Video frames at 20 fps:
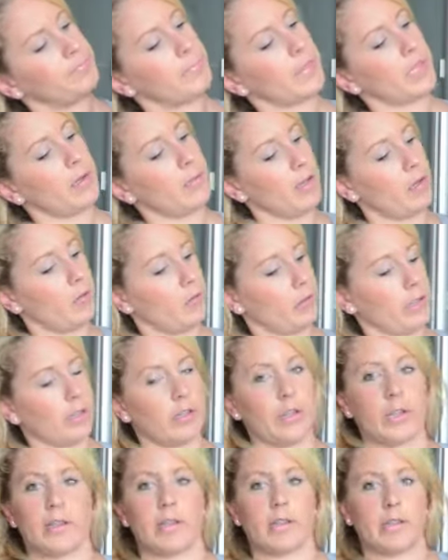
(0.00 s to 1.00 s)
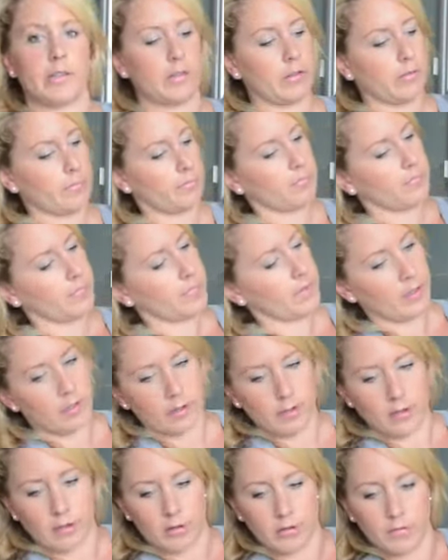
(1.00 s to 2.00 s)
let me hold it like this.
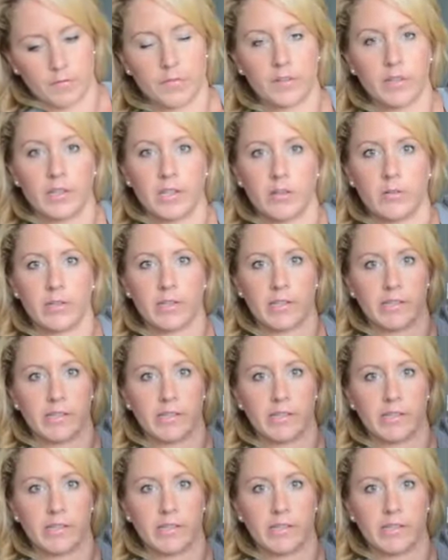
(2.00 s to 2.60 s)
Hopefully you can